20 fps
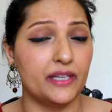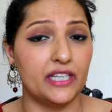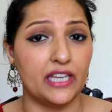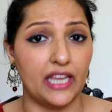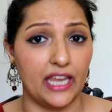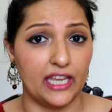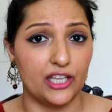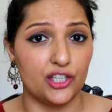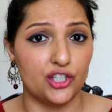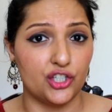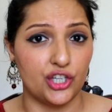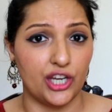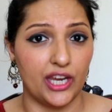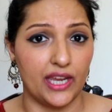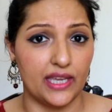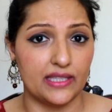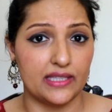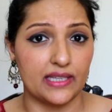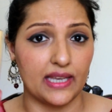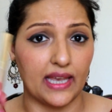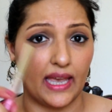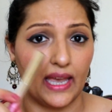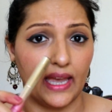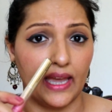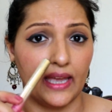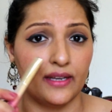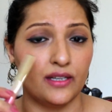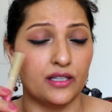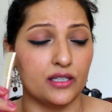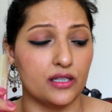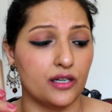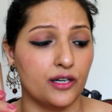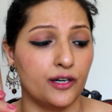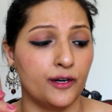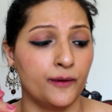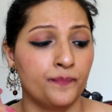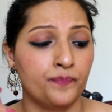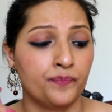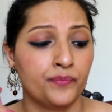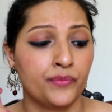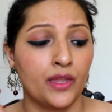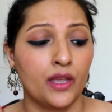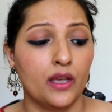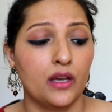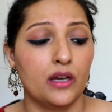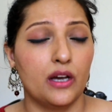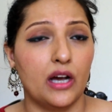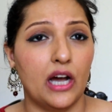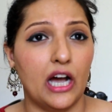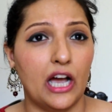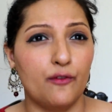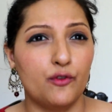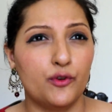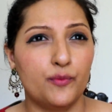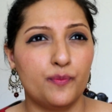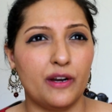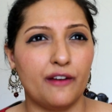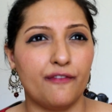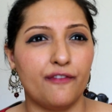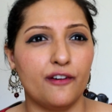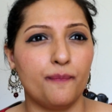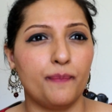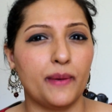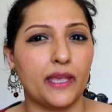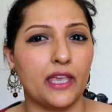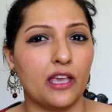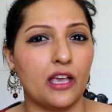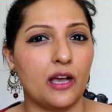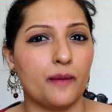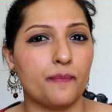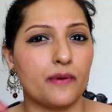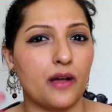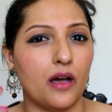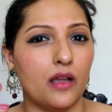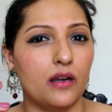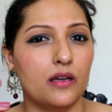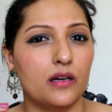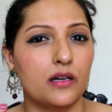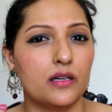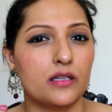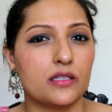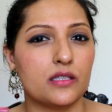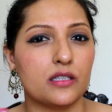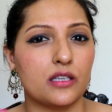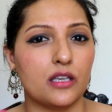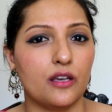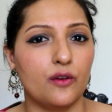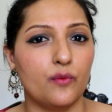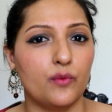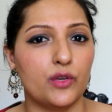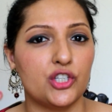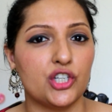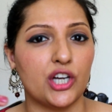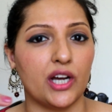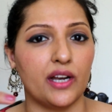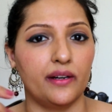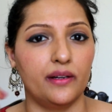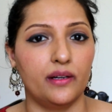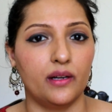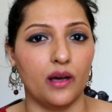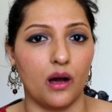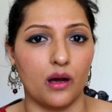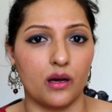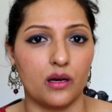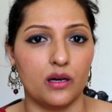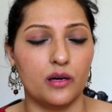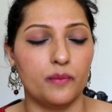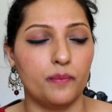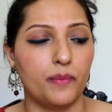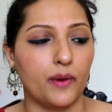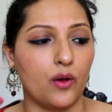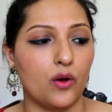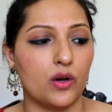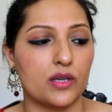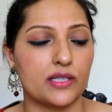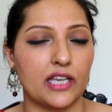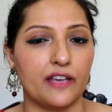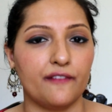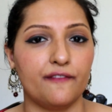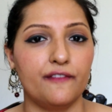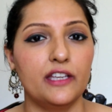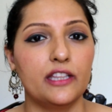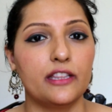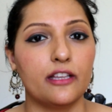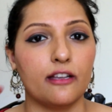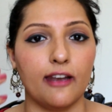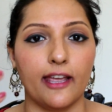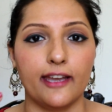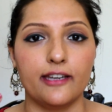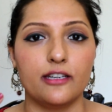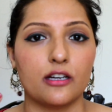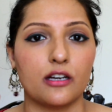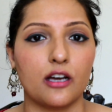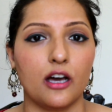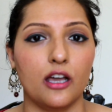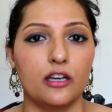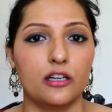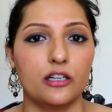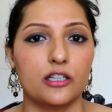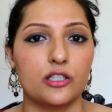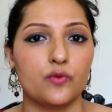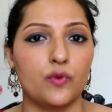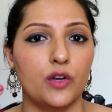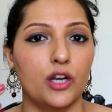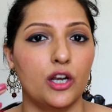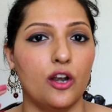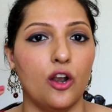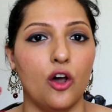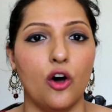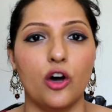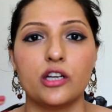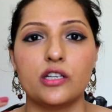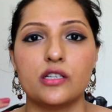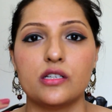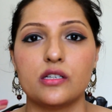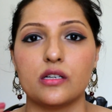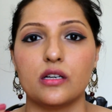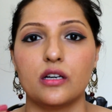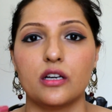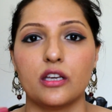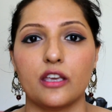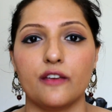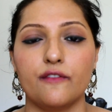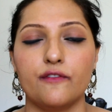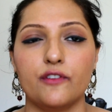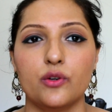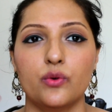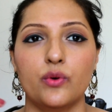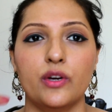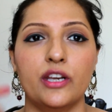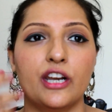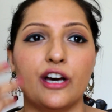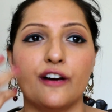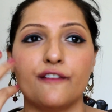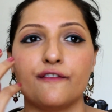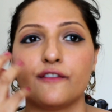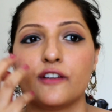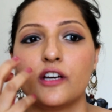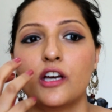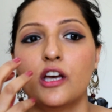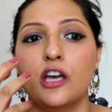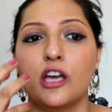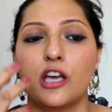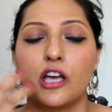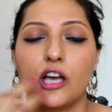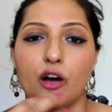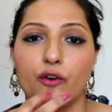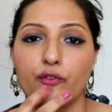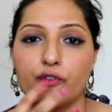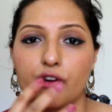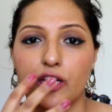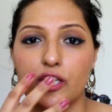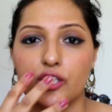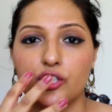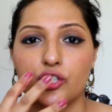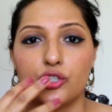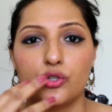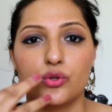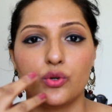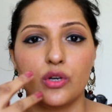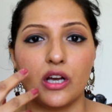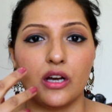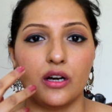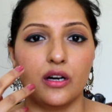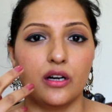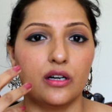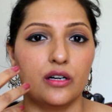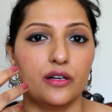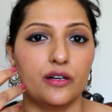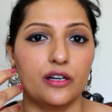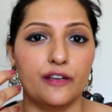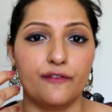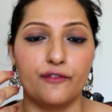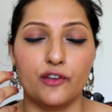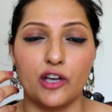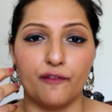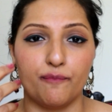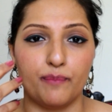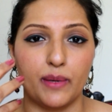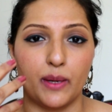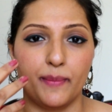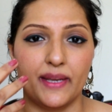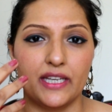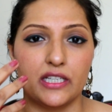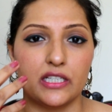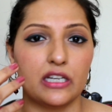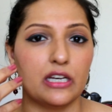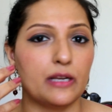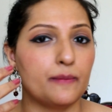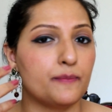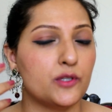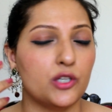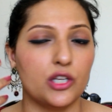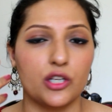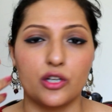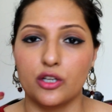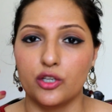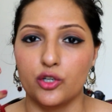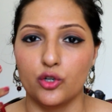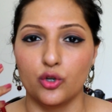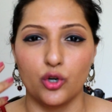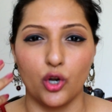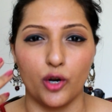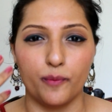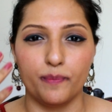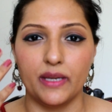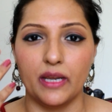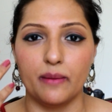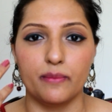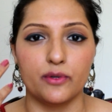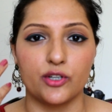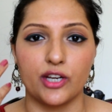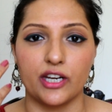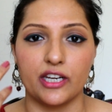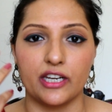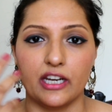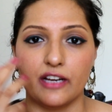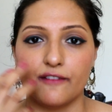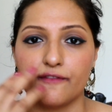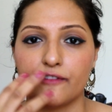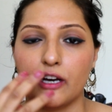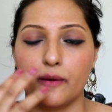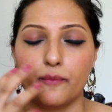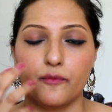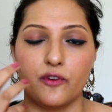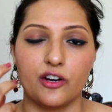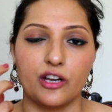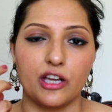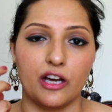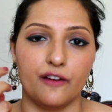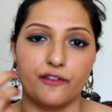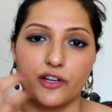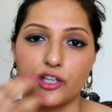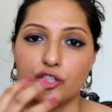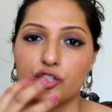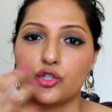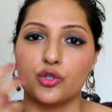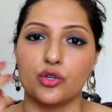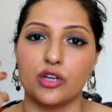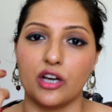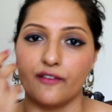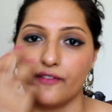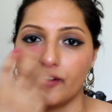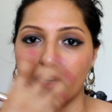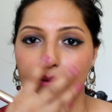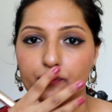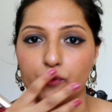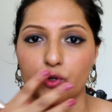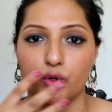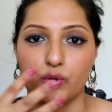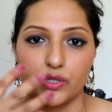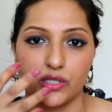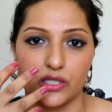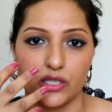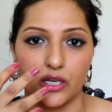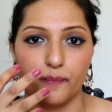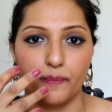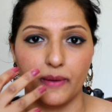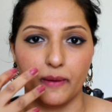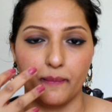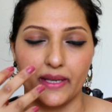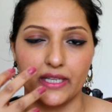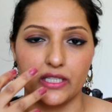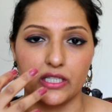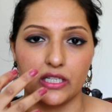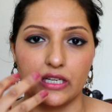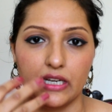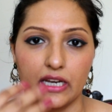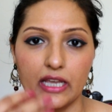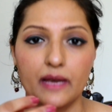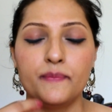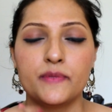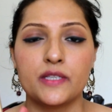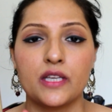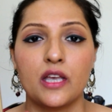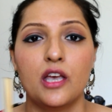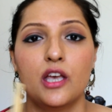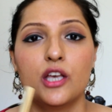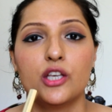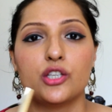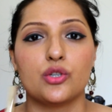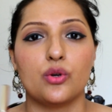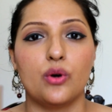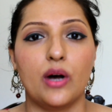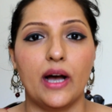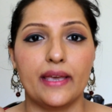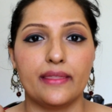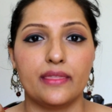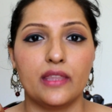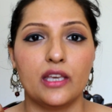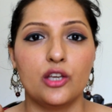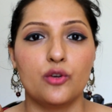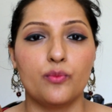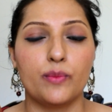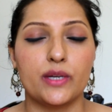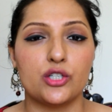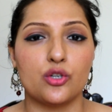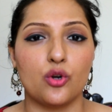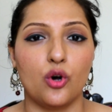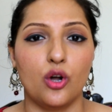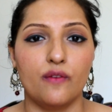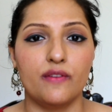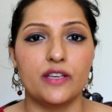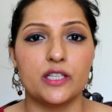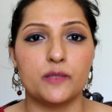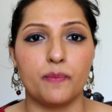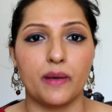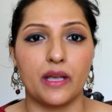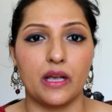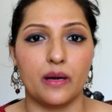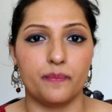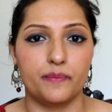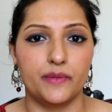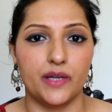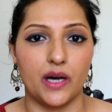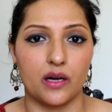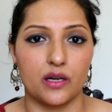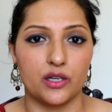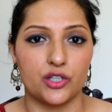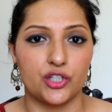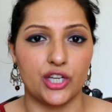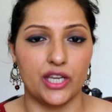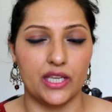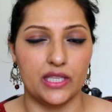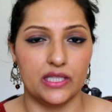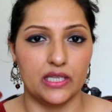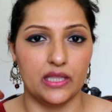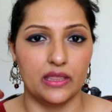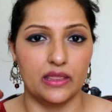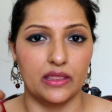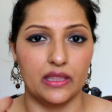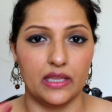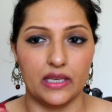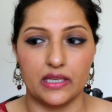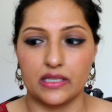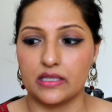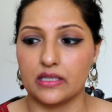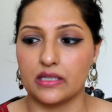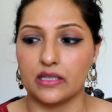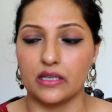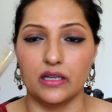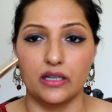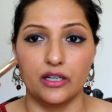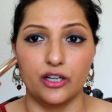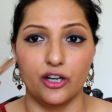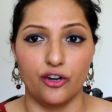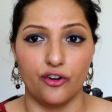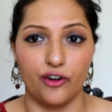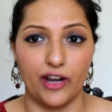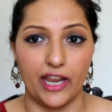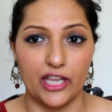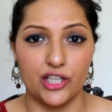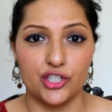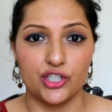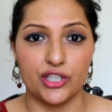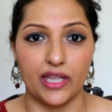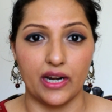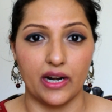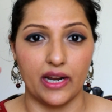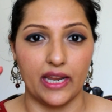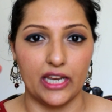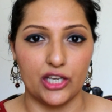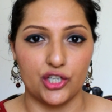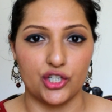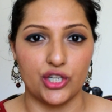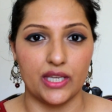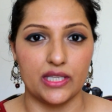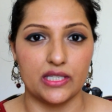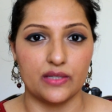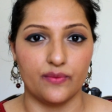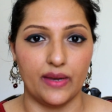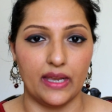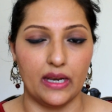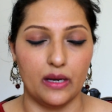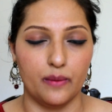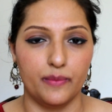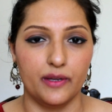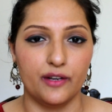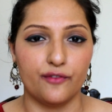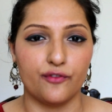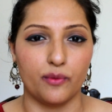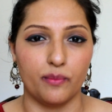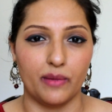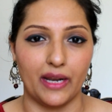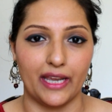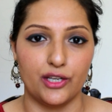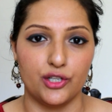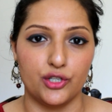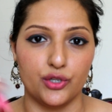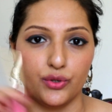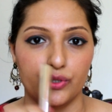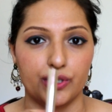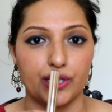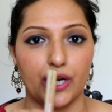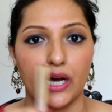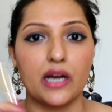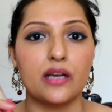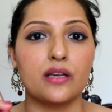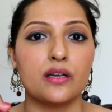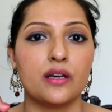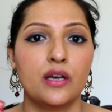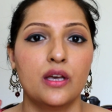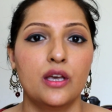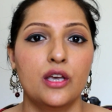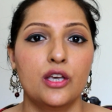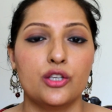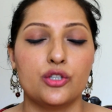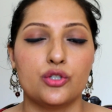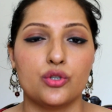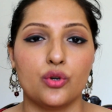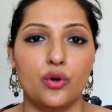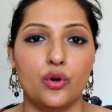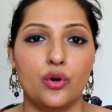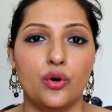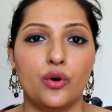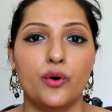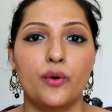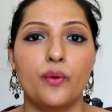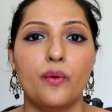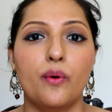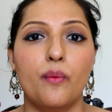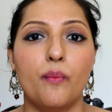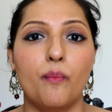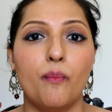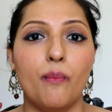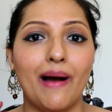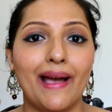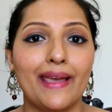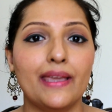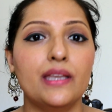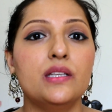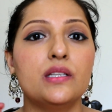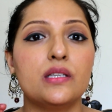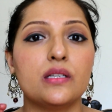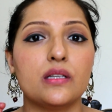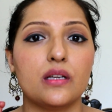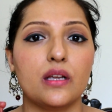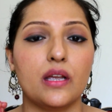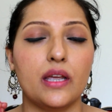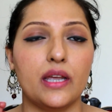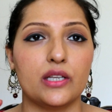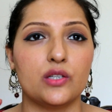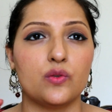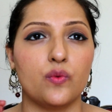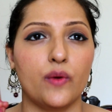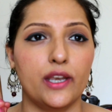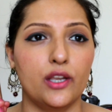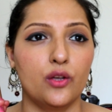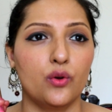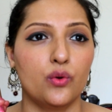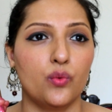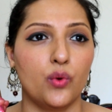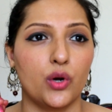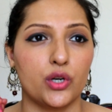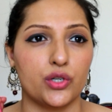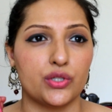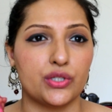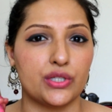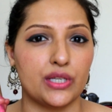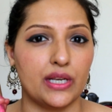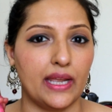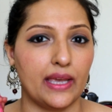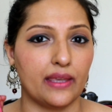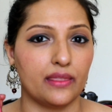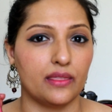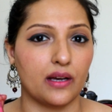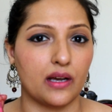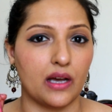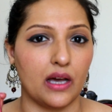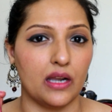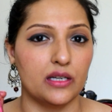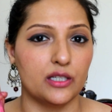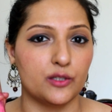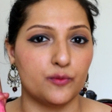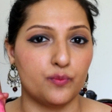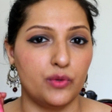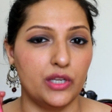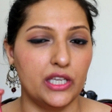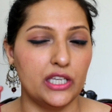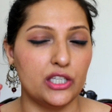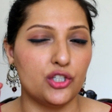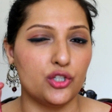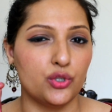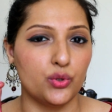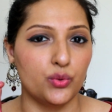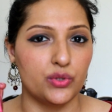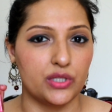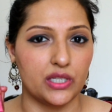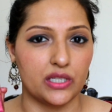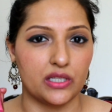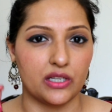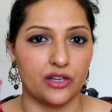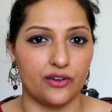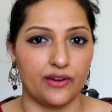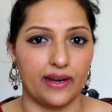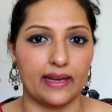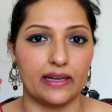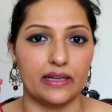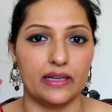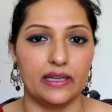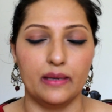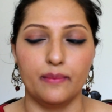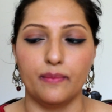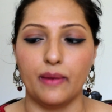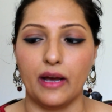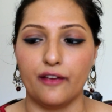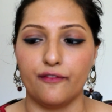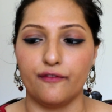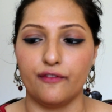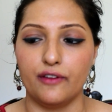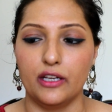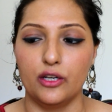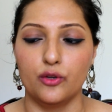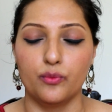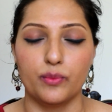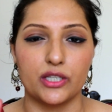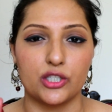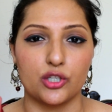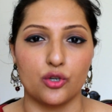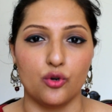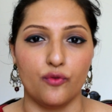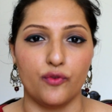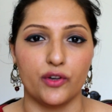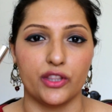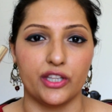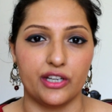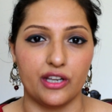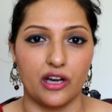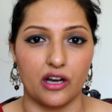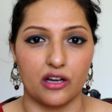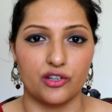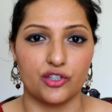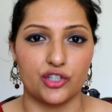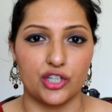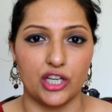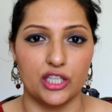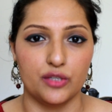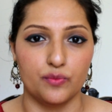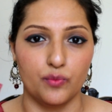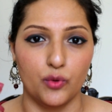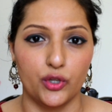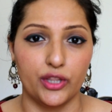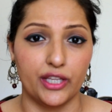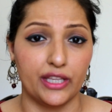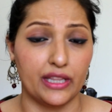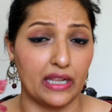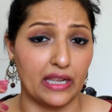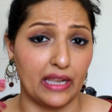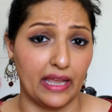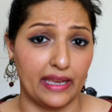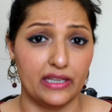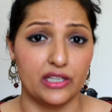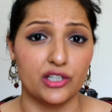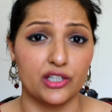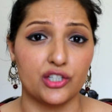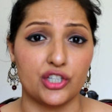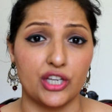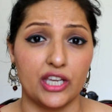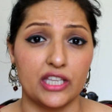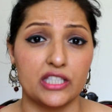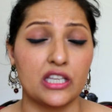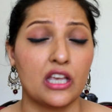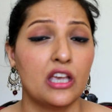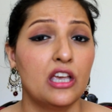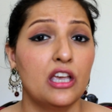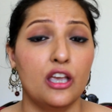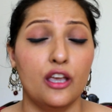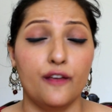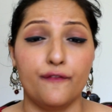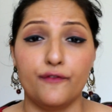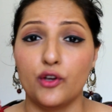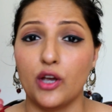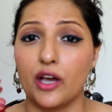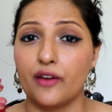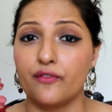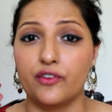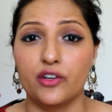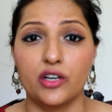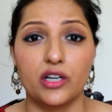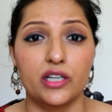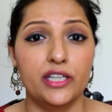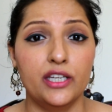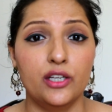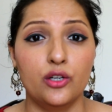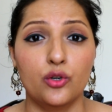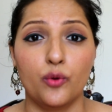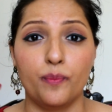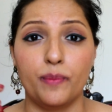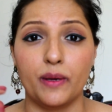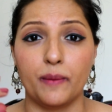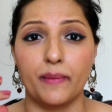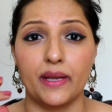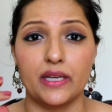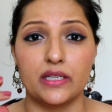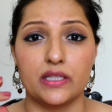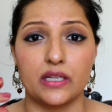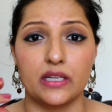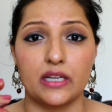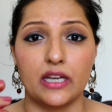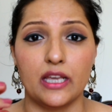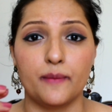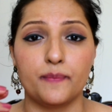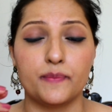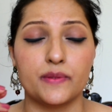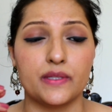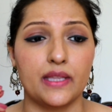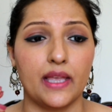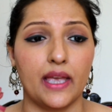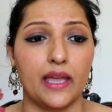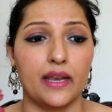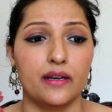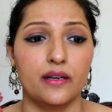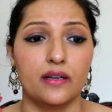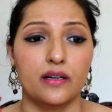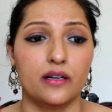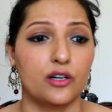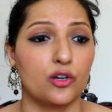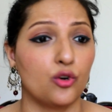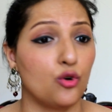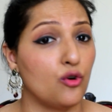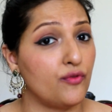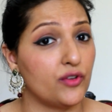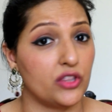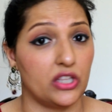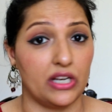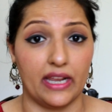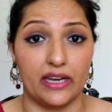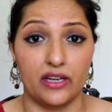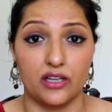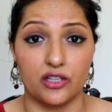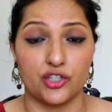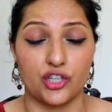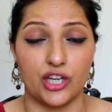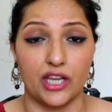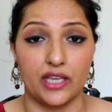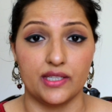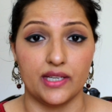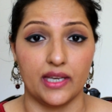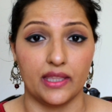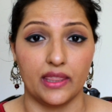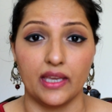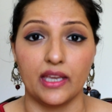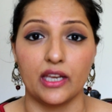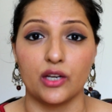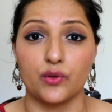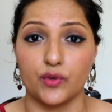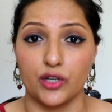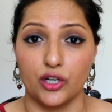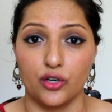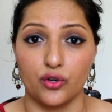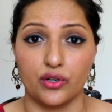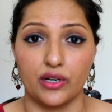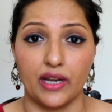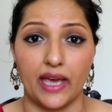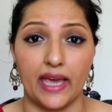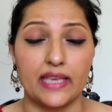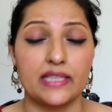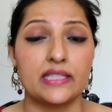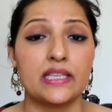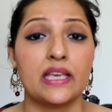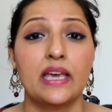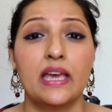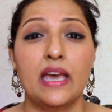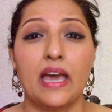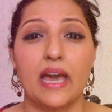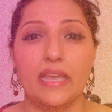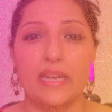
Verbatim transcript: in eight shades and uh, I would prefer picking up colors which are darker, because I feel the lighter colors will not give you enough coverage to, uh, if you have pigmented lips, you will not be able to get enough cover coverage to cover up those uh, pigmented lips. So I think you must always pick up darker shades in this uh, range. There are eight shades available from light to dark. So mind it when you want to select the colors, please choose it correctly. I feel you must go for the darker shades more than the lighter shades. If you have really no pigmented lips, then uh, go for the lighter shades. I think it will look nice.